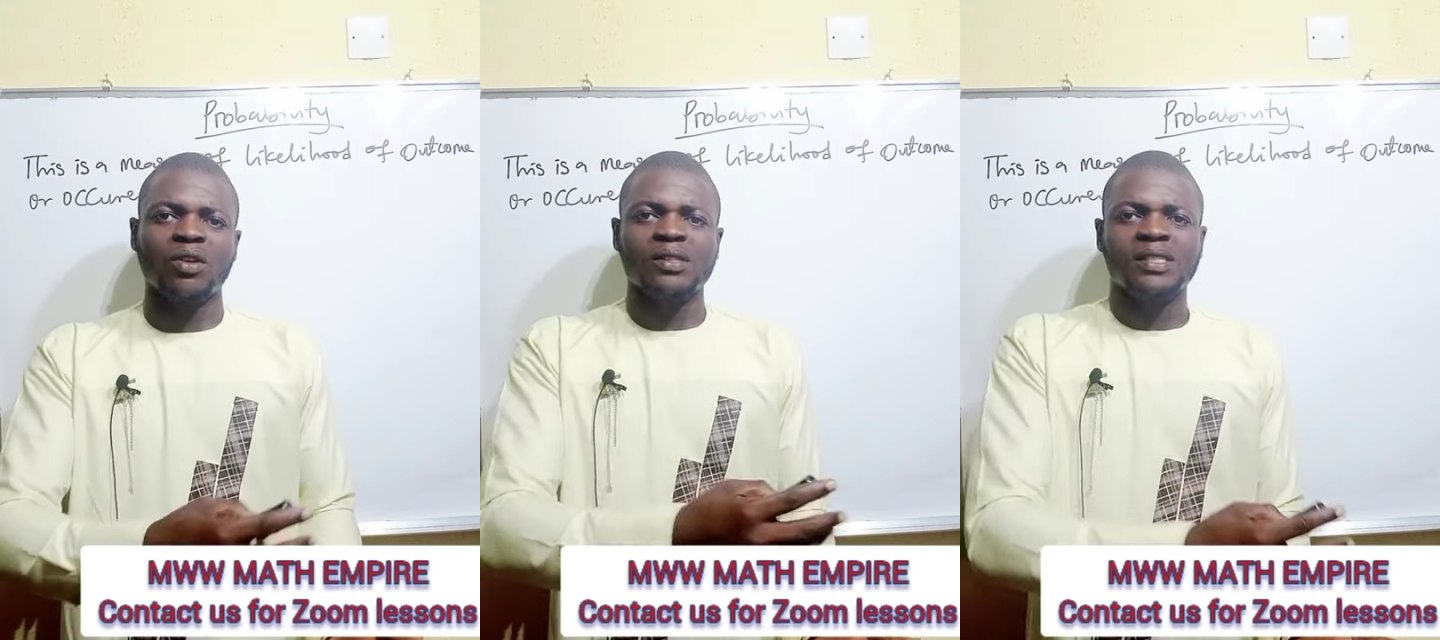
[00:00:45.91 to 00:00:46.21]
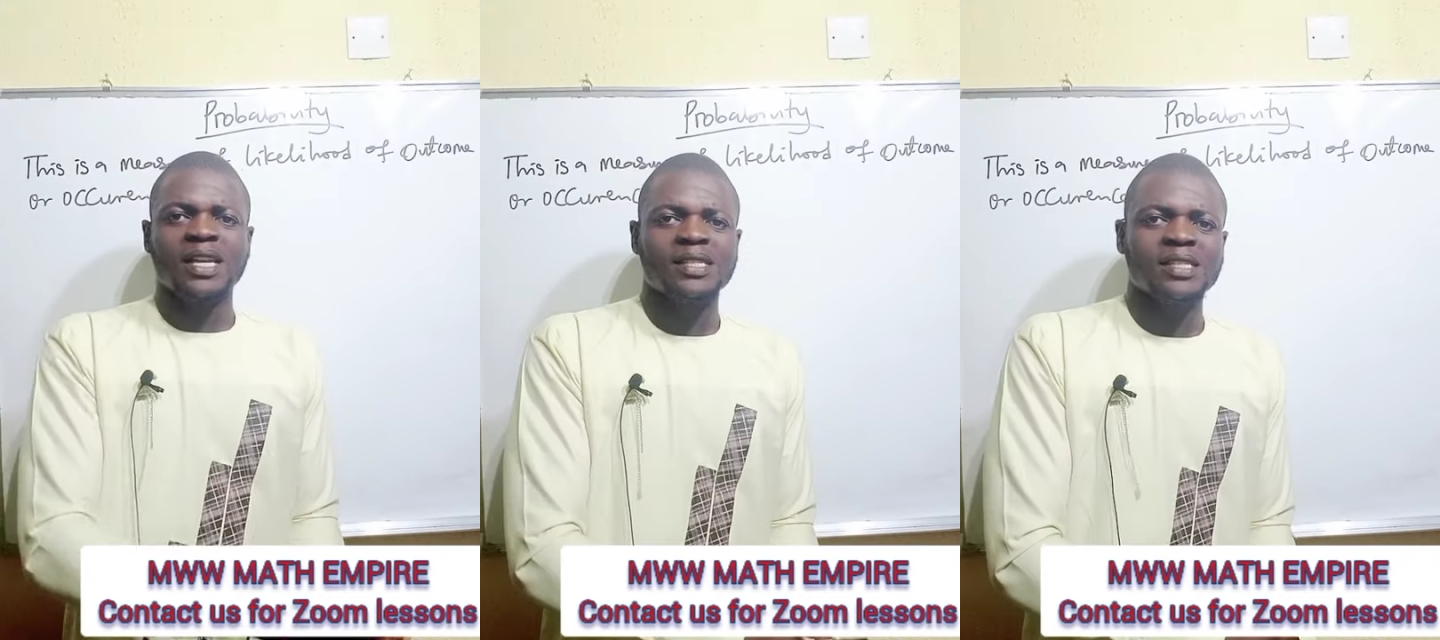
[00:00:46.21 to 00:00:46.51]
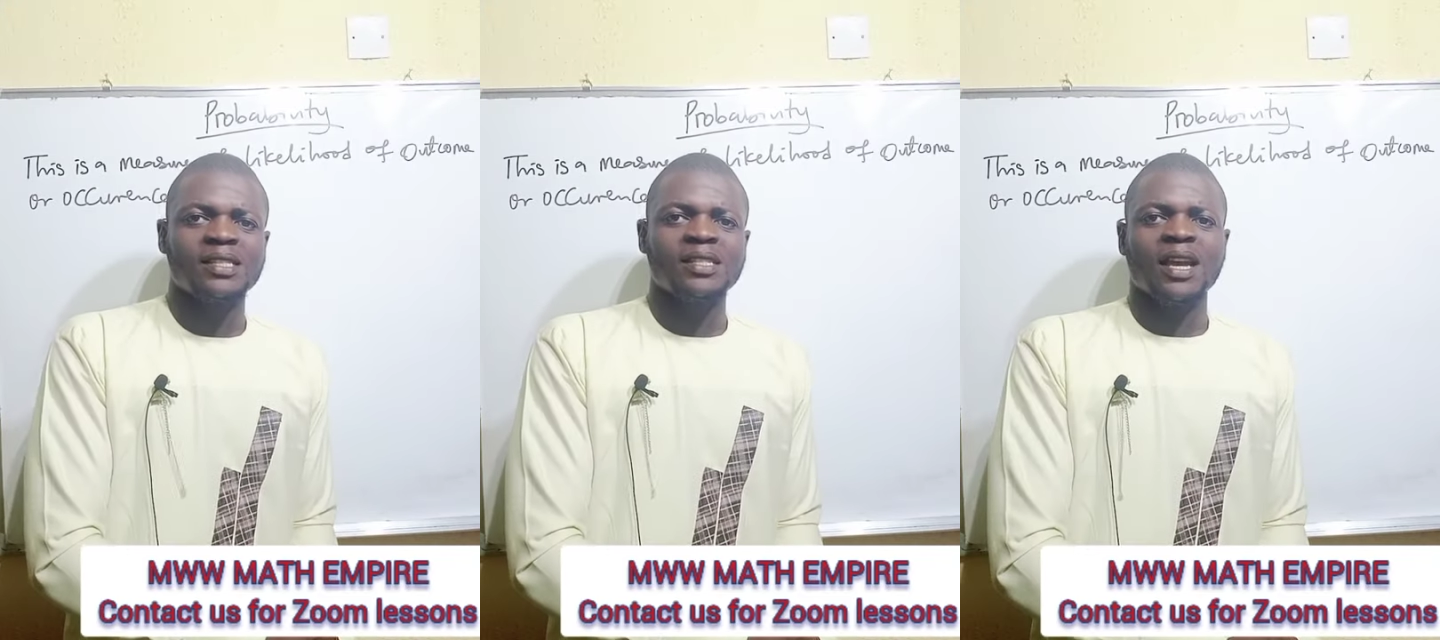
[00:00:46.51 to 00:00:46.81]

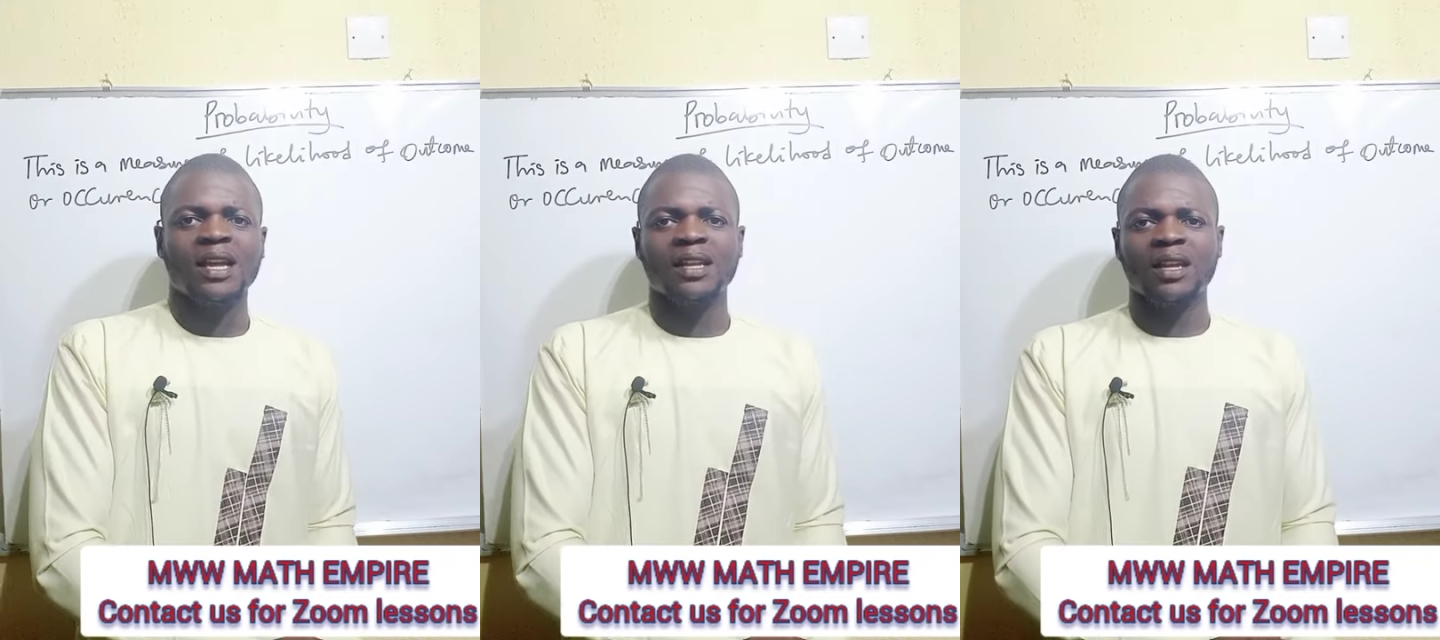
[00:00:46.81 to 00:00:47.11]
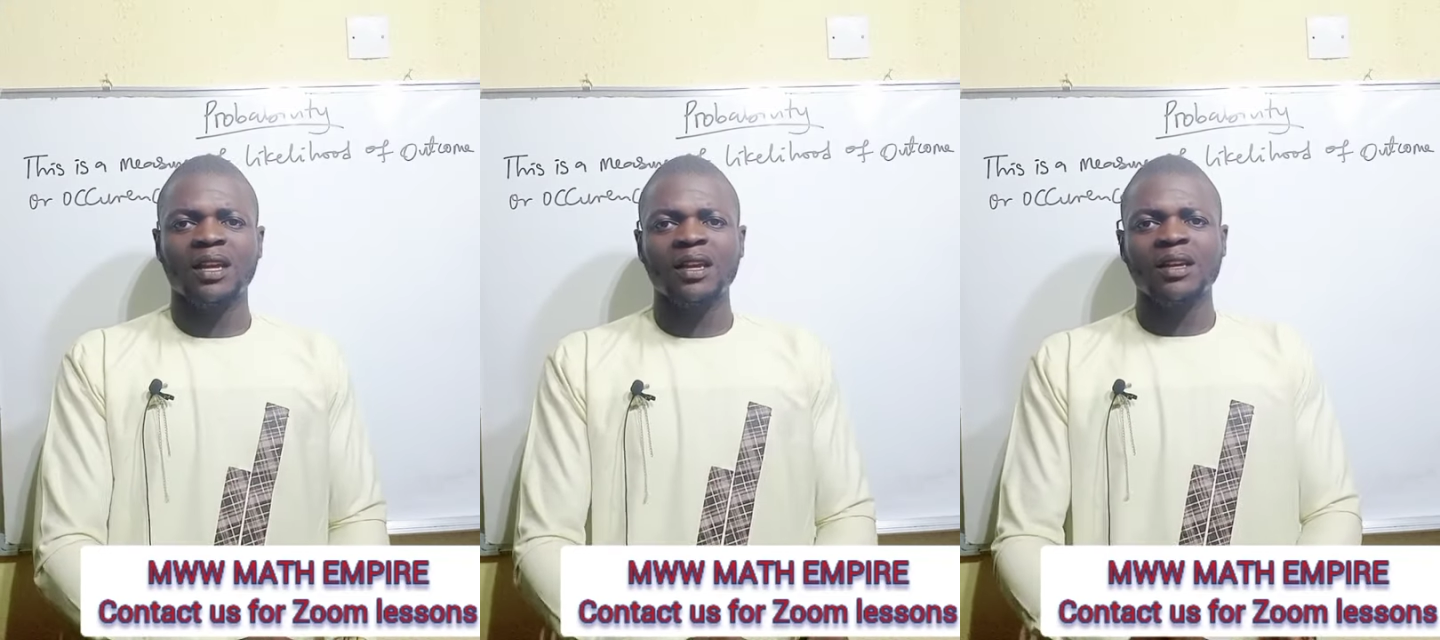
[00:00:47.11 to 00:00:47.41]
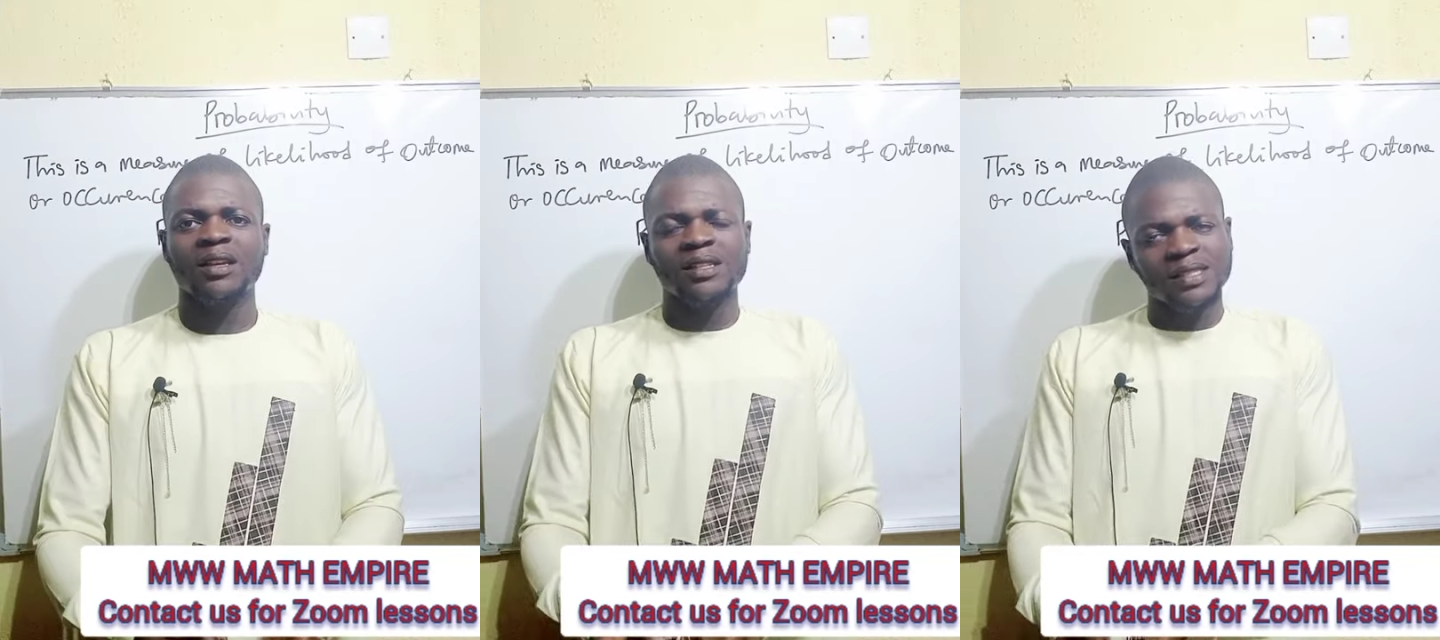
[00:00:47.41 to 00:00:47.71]
Uncertainty and
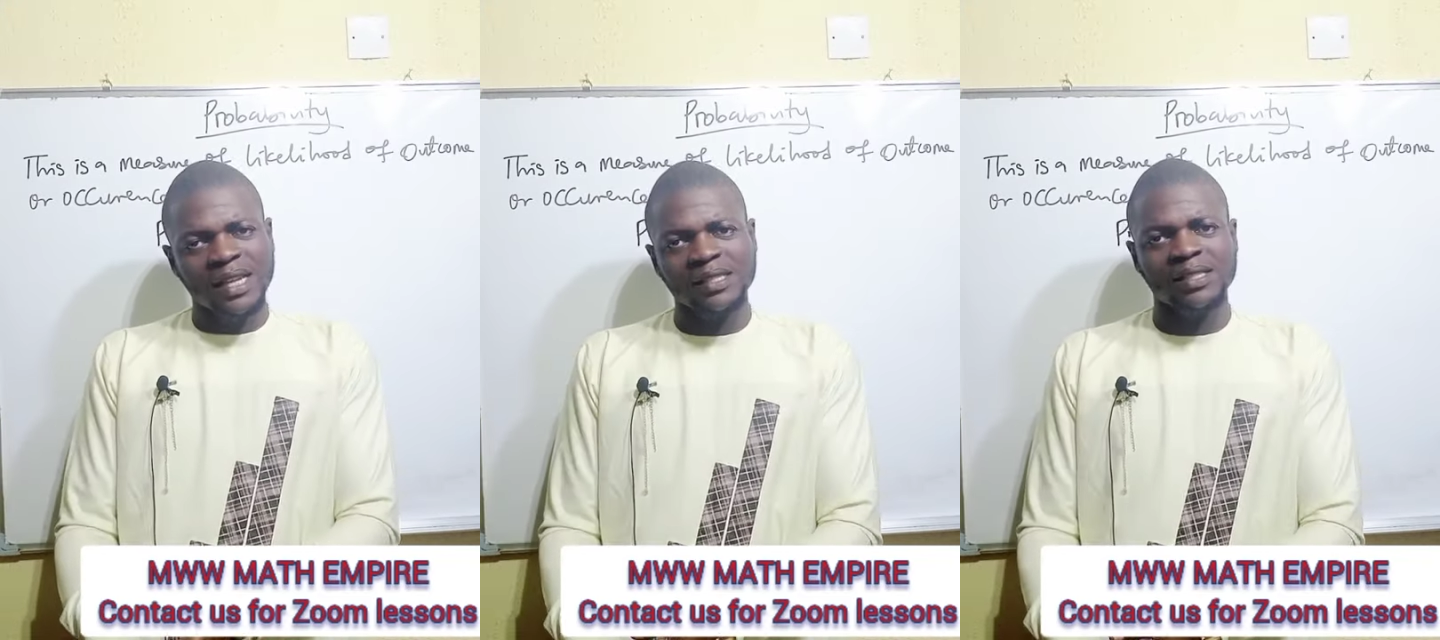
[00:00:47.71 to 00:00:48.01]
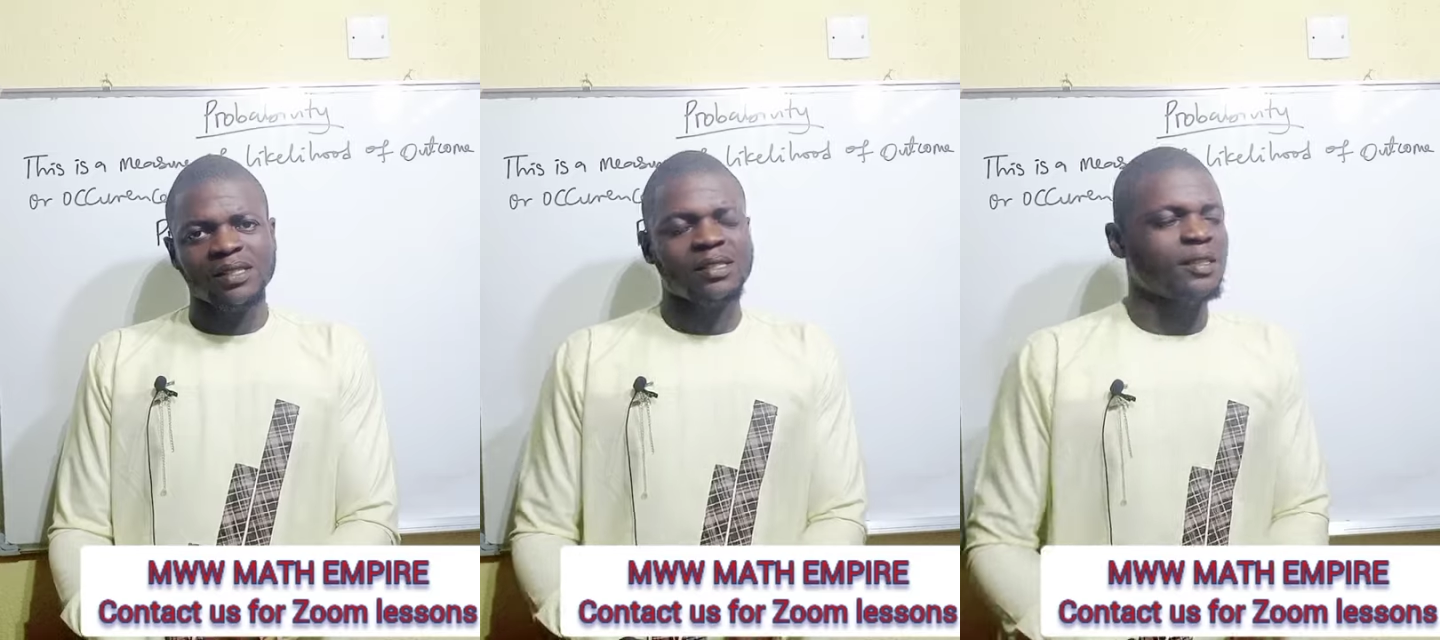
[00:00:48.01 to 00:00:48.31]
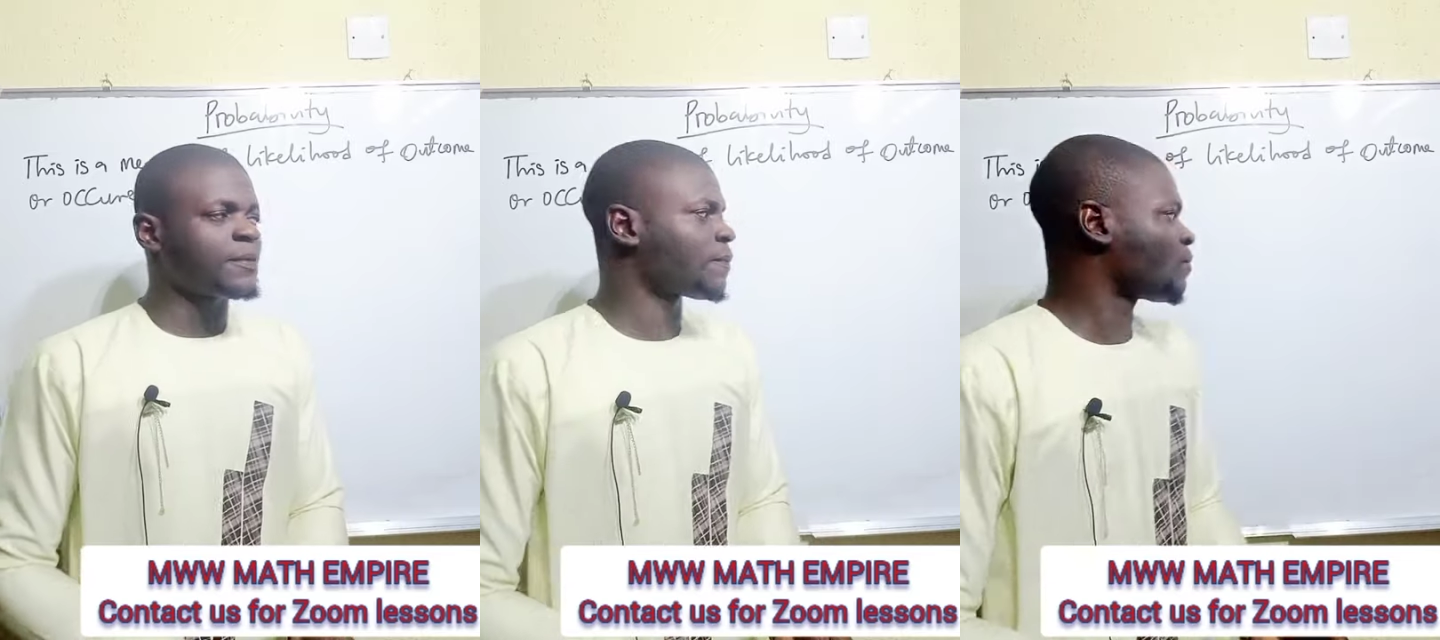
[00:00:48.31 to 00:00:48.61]
certainty.